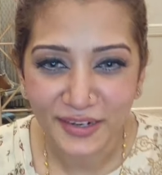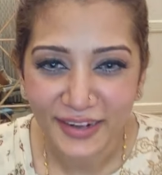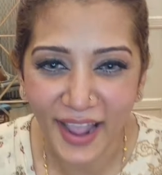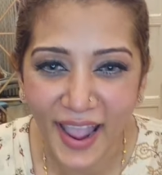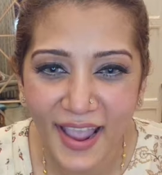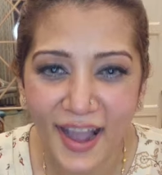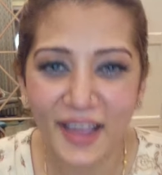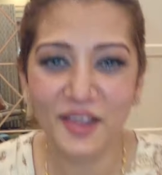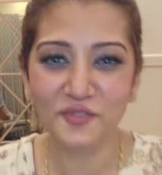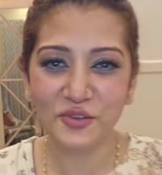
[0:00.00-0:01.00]
Ha I
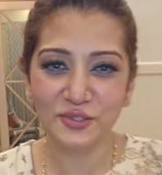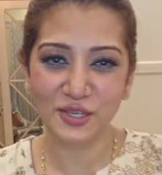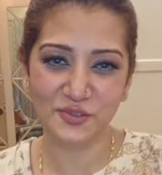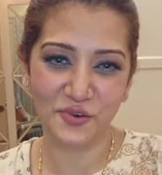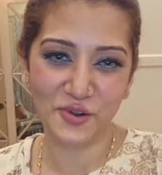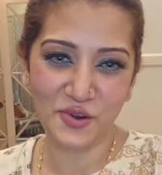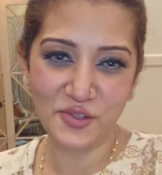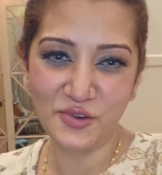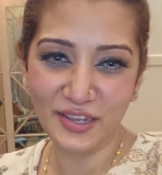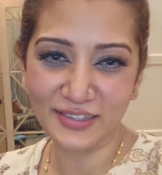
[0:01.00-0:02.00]
love you just for your
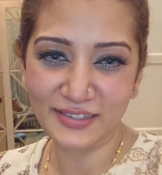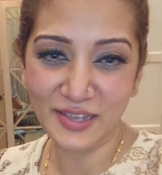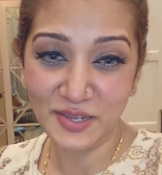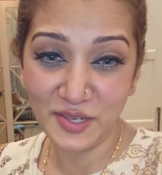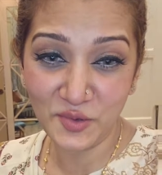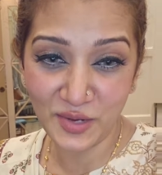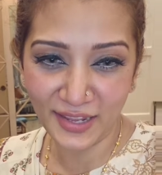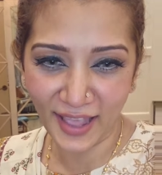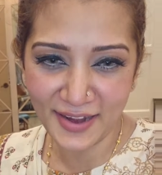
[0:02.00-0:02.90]
unique and